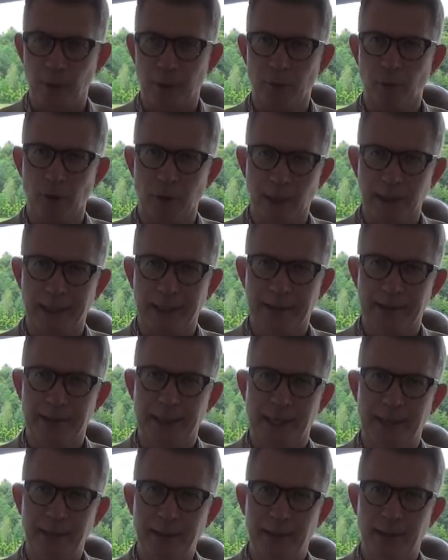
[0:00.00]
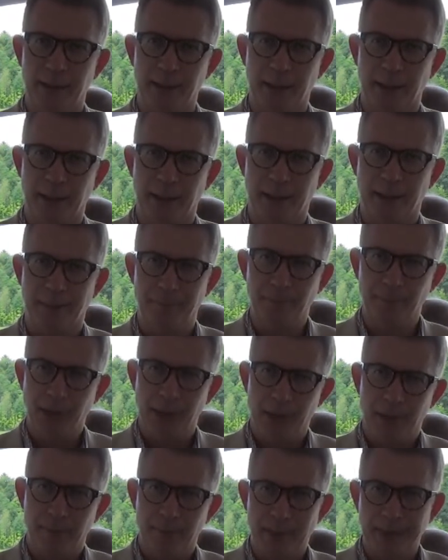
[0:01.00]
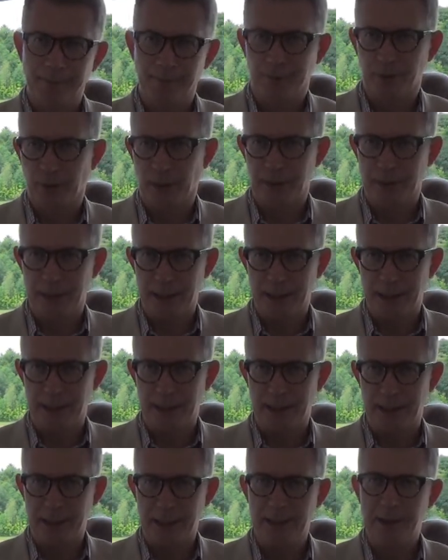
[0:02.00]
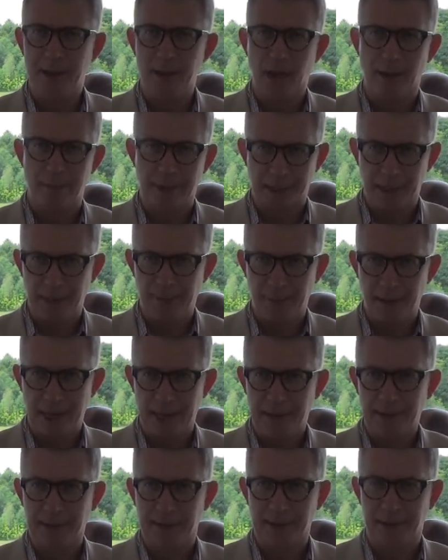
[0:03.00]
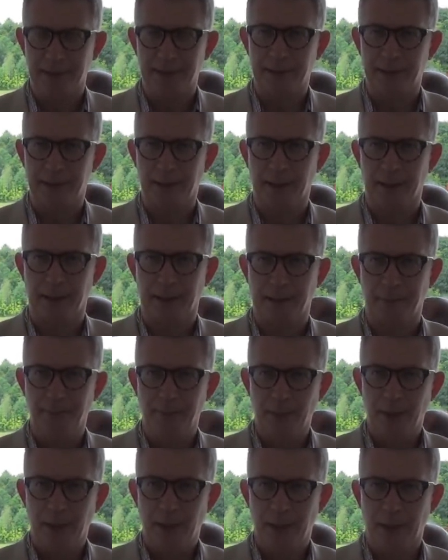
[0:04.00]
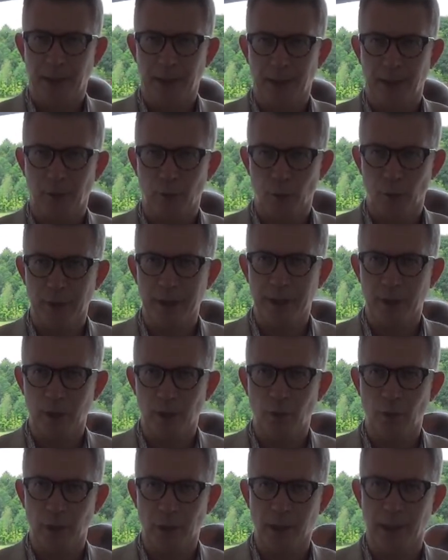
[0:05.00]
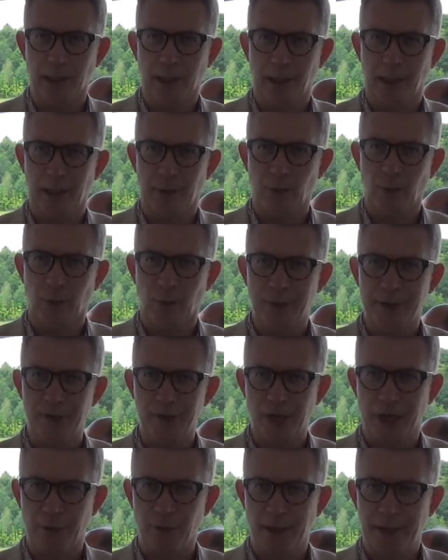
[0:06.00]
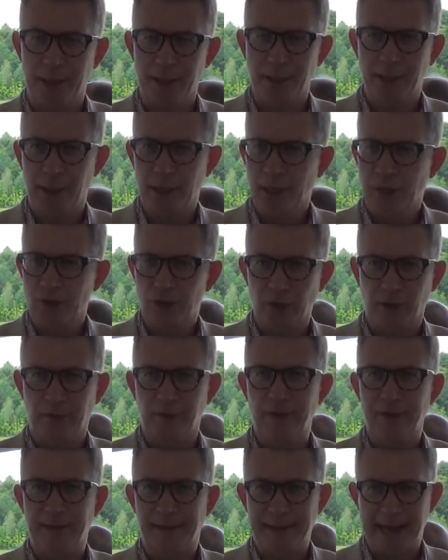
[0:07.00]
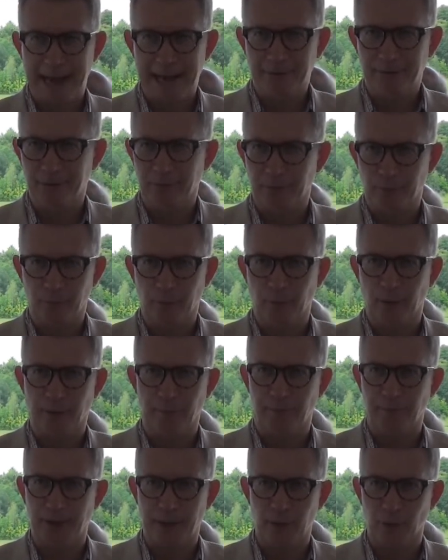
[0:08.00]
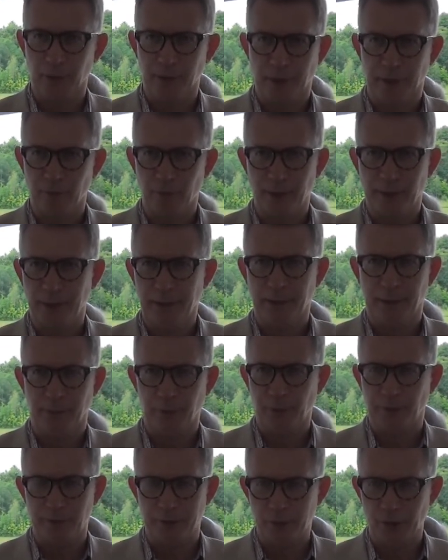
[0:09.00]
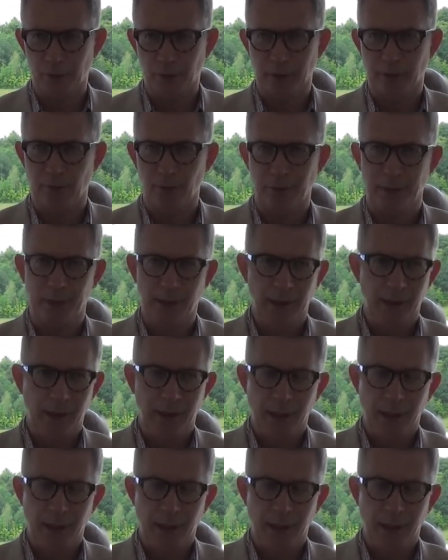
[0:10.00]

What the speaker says: we will get that based on the economic impact that we know will be generated. Just in taxes for the federal government, the provincial government,